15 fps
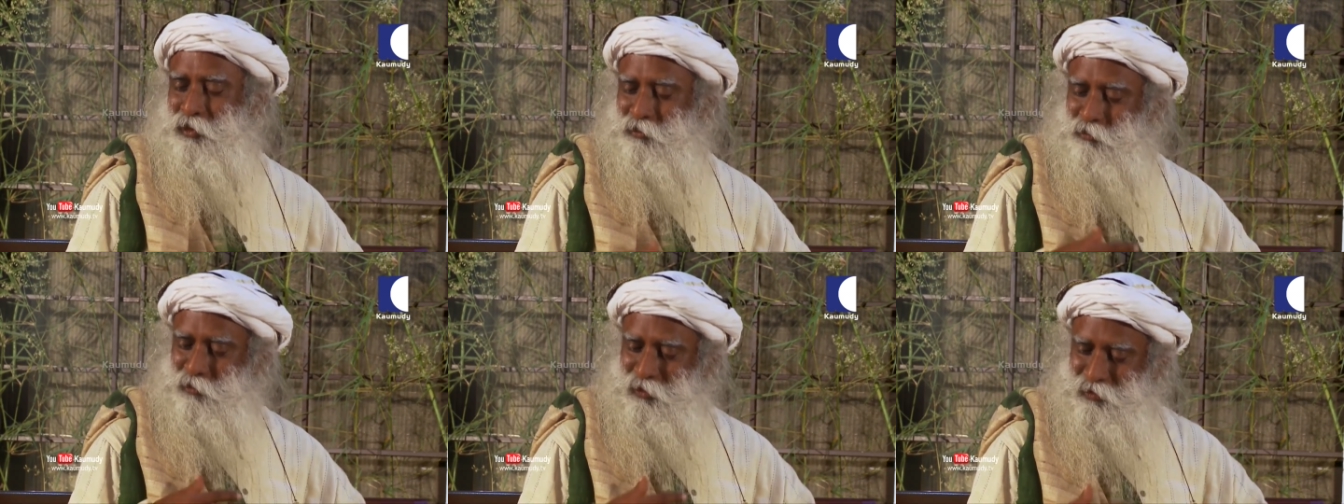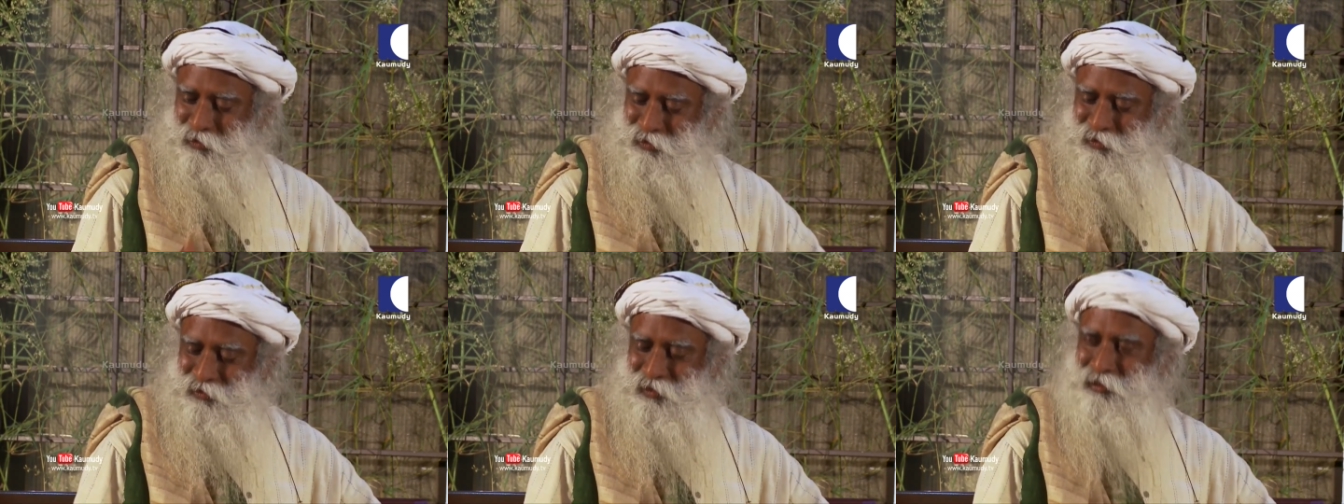we've
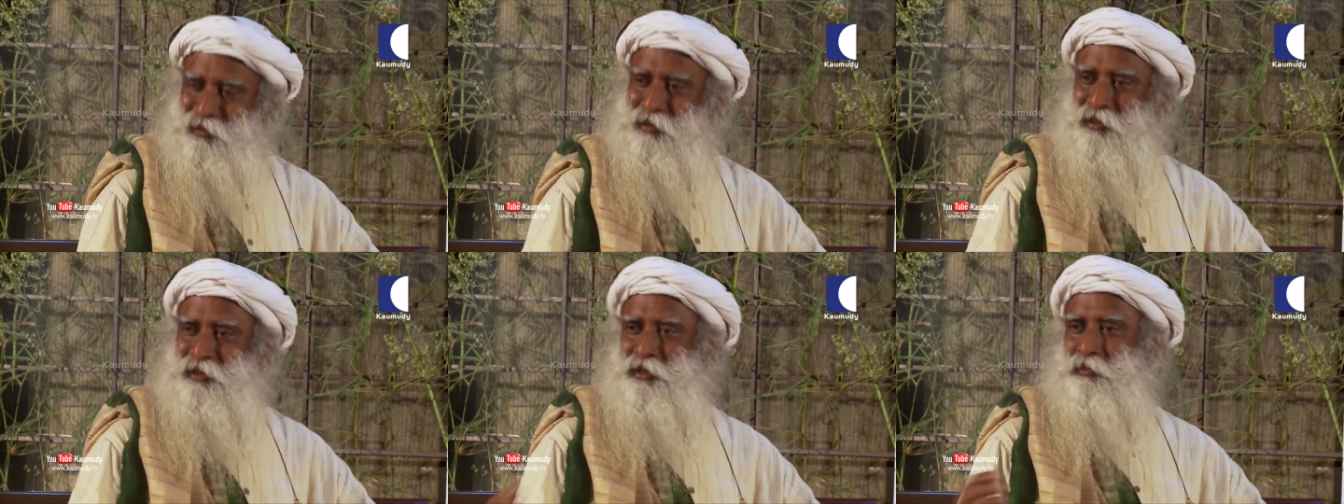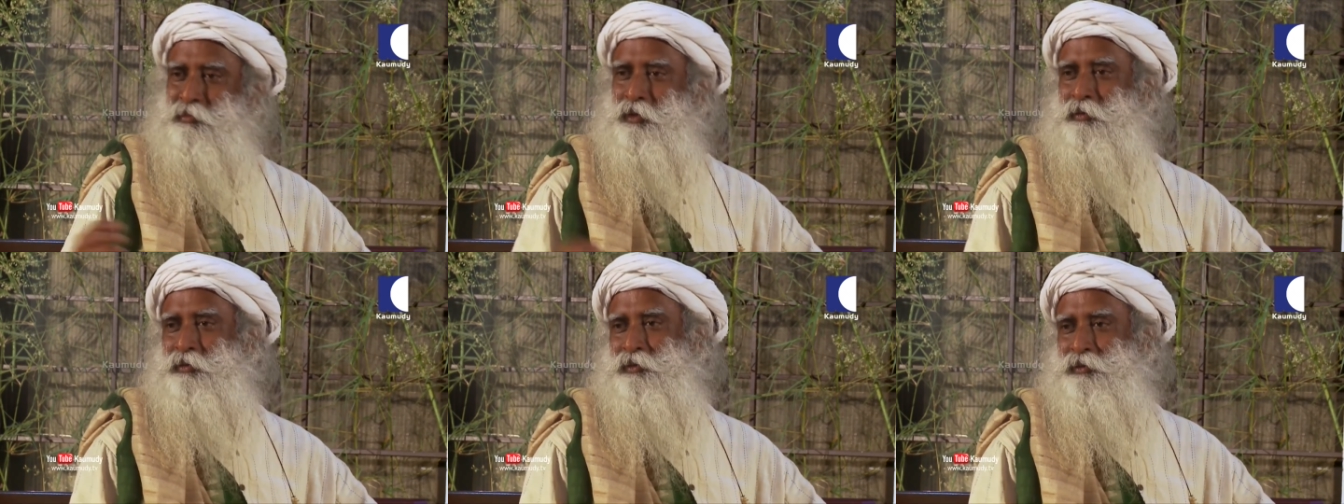been
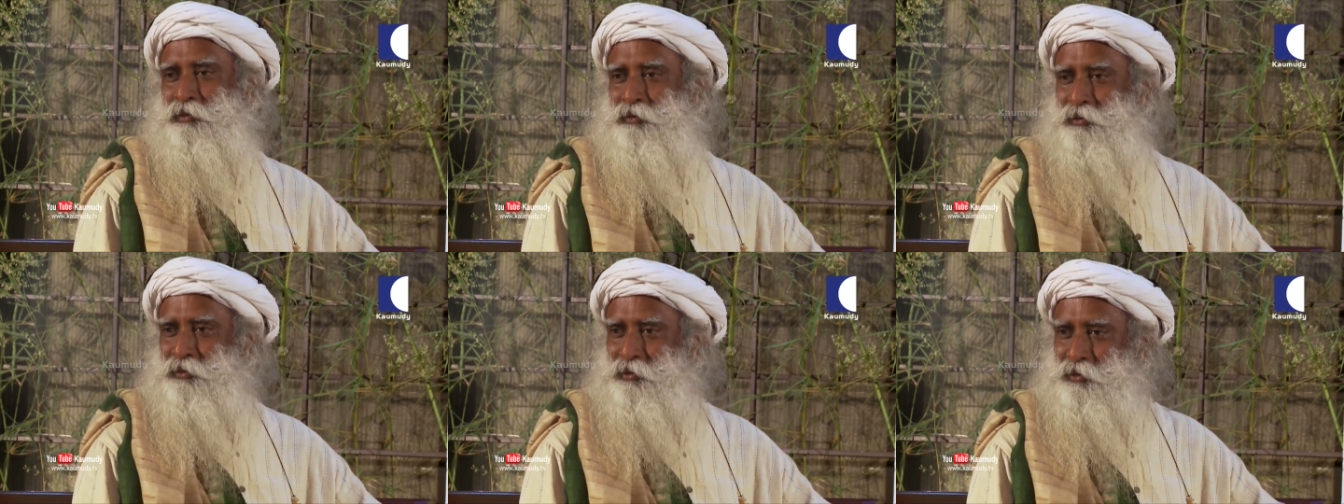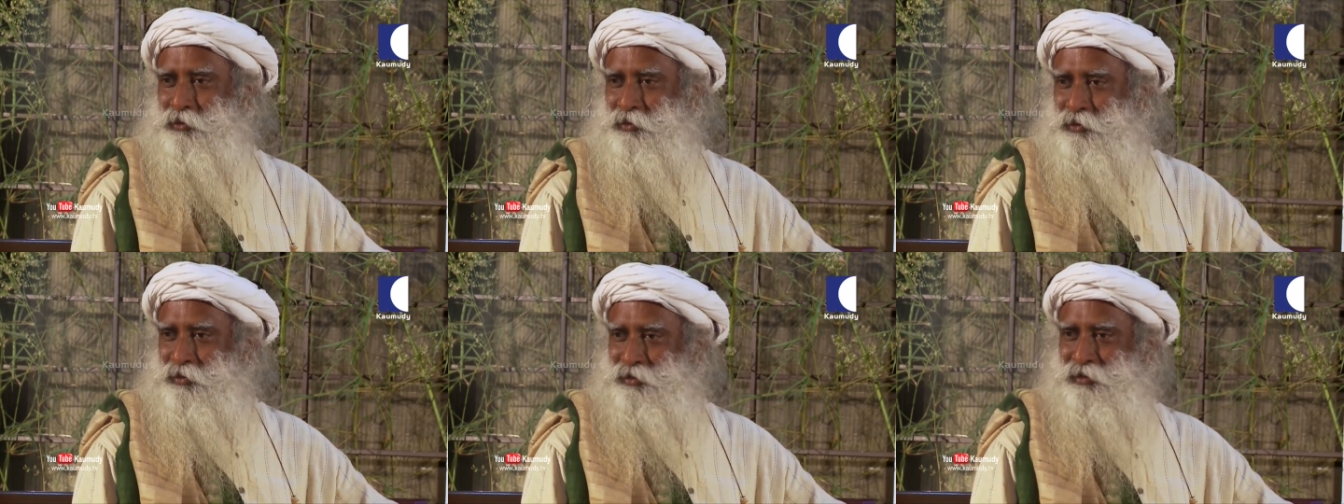encouraging people to
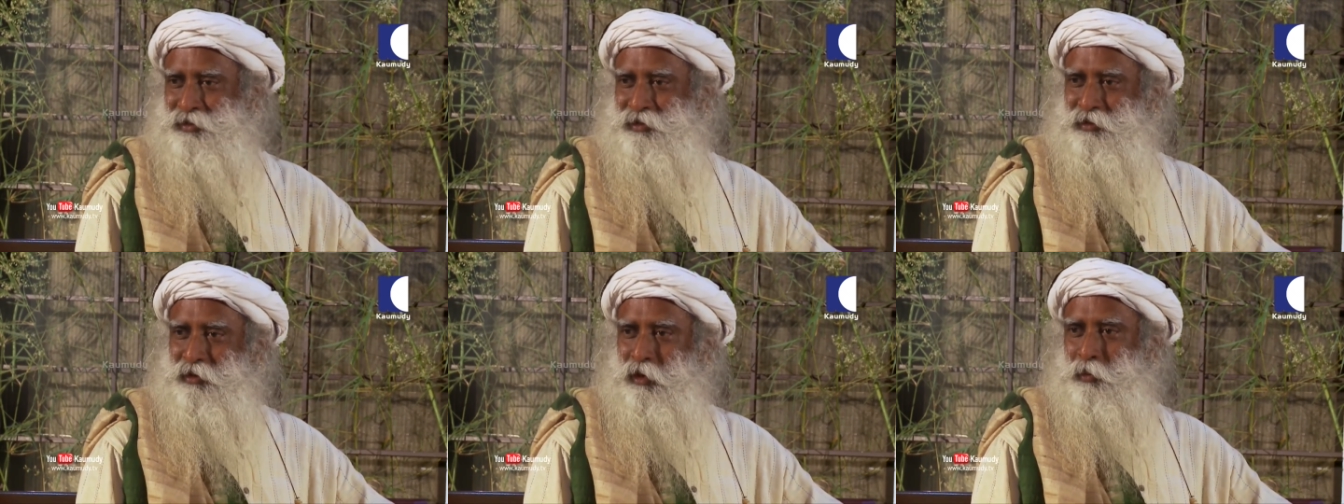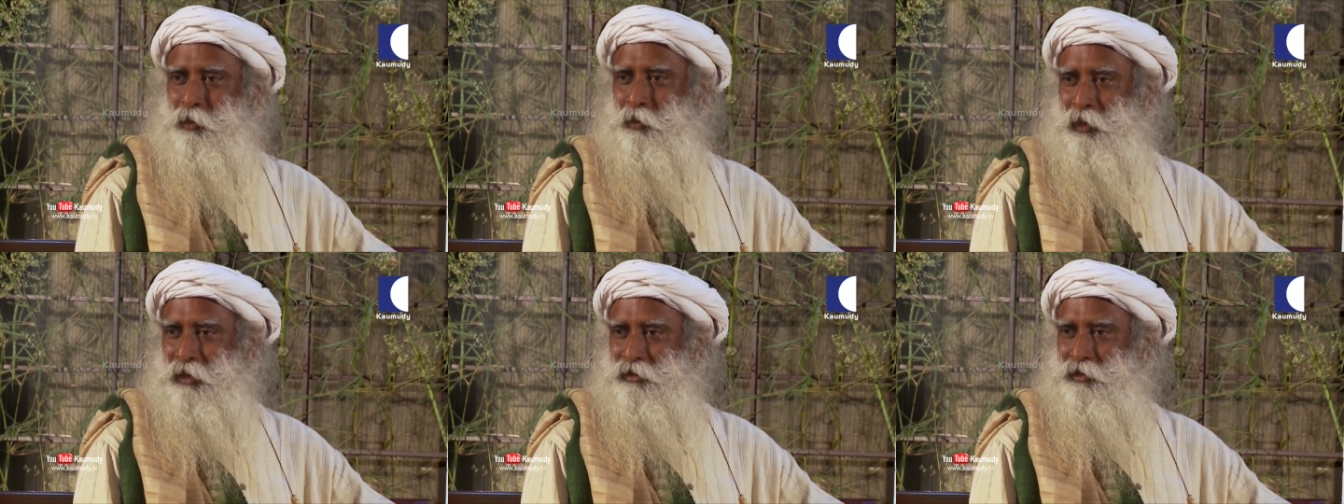use
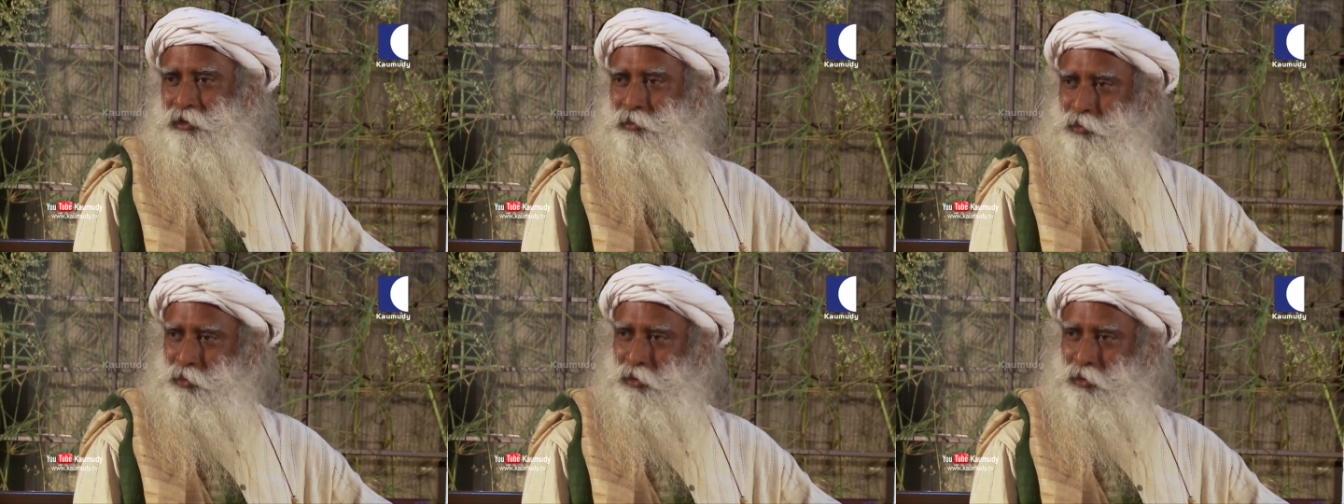copper vessels,